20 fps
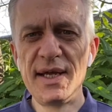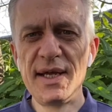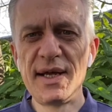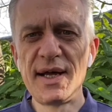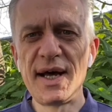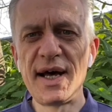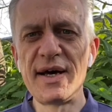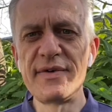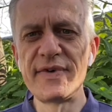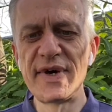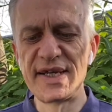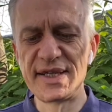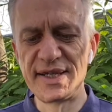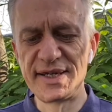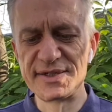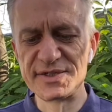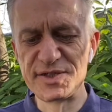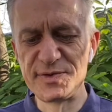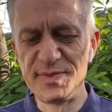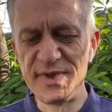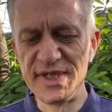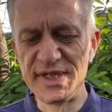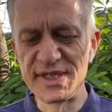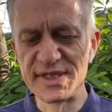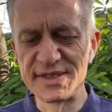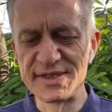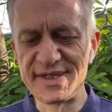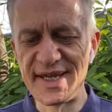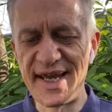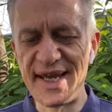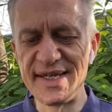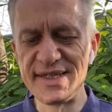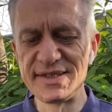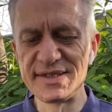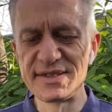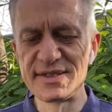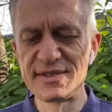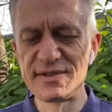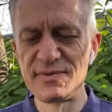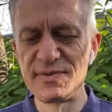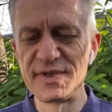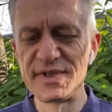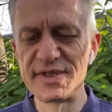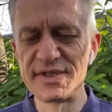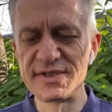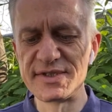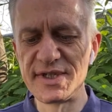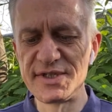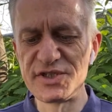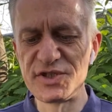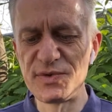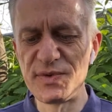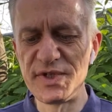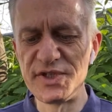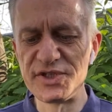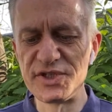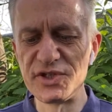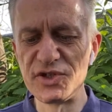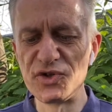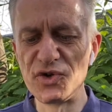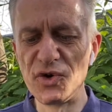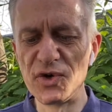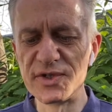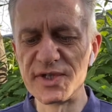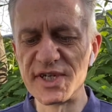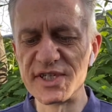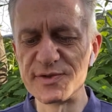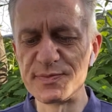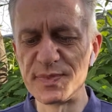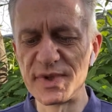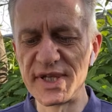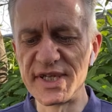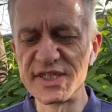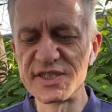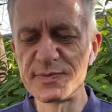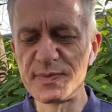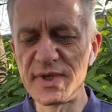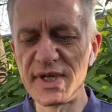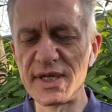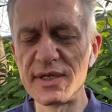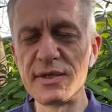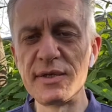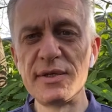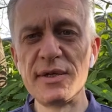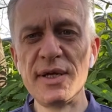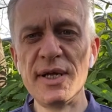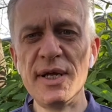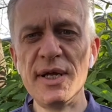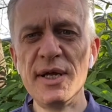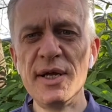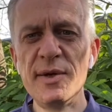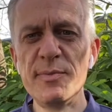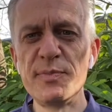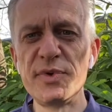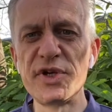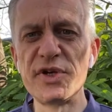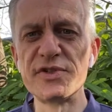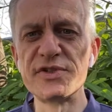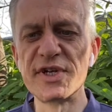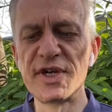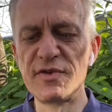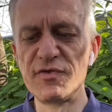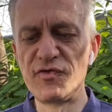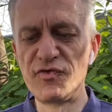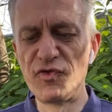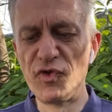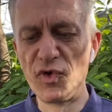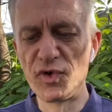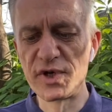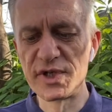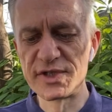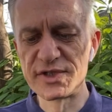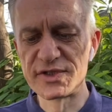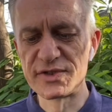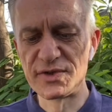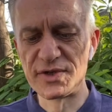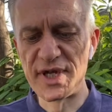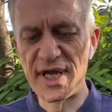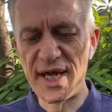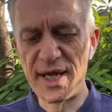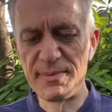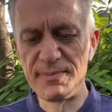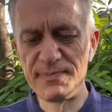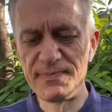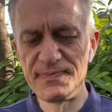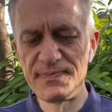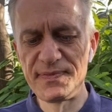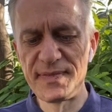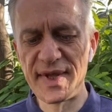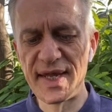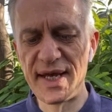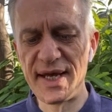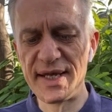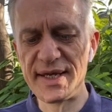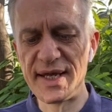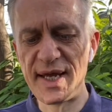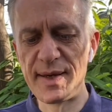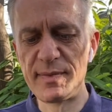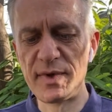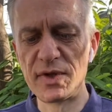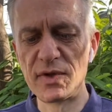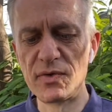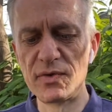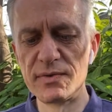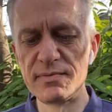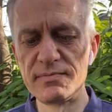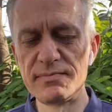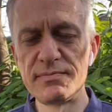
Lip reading: Have I learned to be content with the situation God has placed me in because I am focused on him and him alone?